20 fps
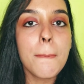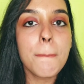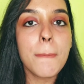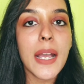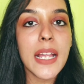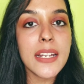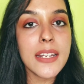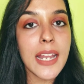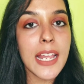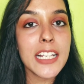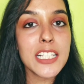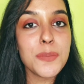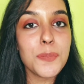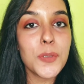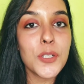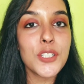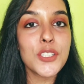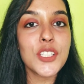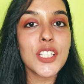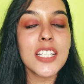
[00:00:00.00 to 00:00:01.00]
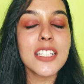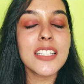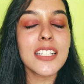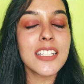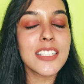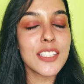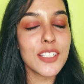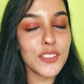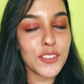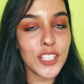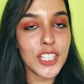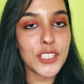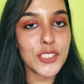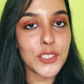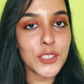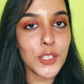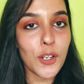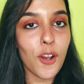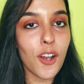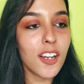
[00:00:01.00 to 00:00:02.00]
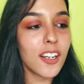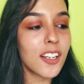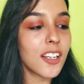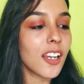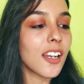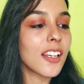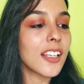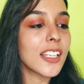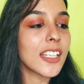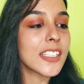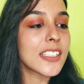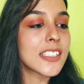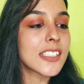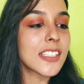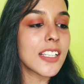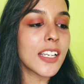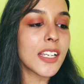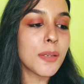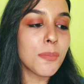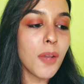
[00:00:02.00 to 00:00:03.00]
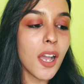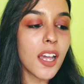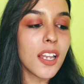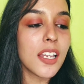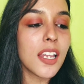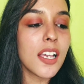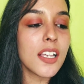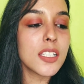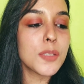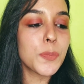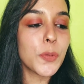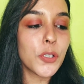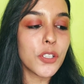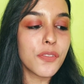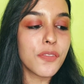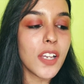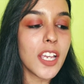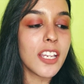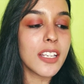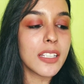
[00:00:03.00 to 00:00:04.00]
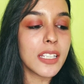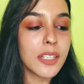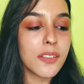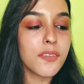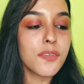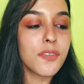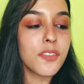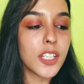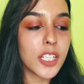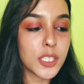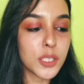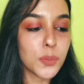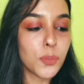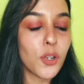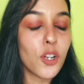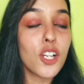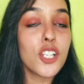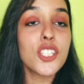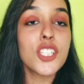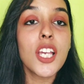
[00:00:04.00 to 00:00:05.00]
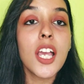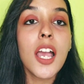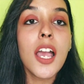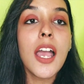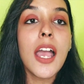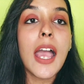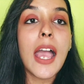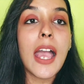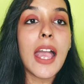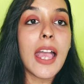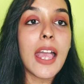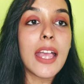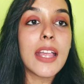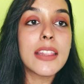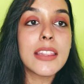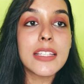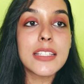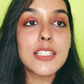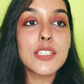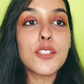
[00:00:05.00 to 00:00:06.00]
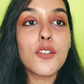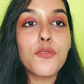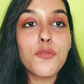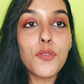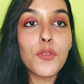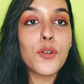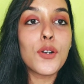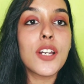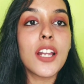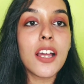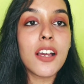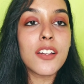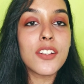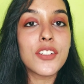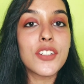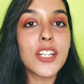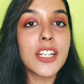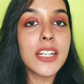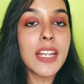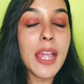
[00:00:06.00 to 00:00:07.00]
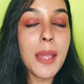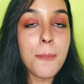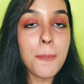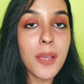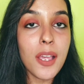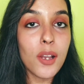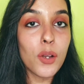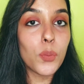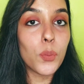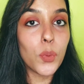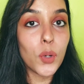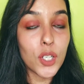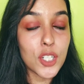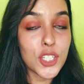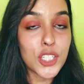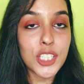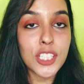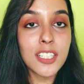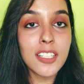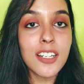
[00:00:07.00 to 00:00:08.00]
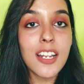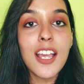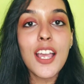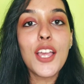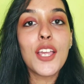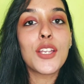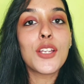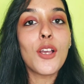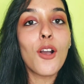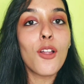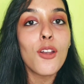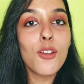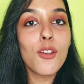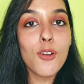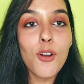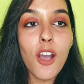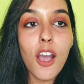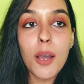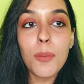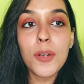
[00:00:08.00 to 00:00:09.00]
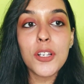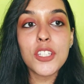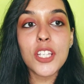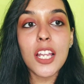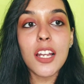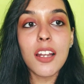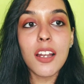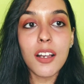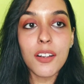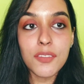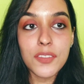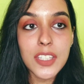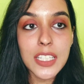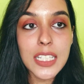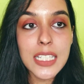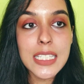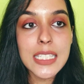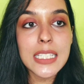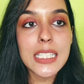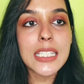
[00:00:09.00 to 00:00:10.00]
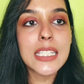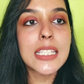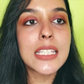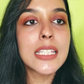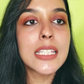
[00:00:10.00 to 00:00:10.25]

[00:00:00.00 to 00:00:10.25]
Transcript: My next purchase is a restock. Uh, it's the Himalayas Purifying Neem Face Wash and this is the 400 ml version you all know how much i love this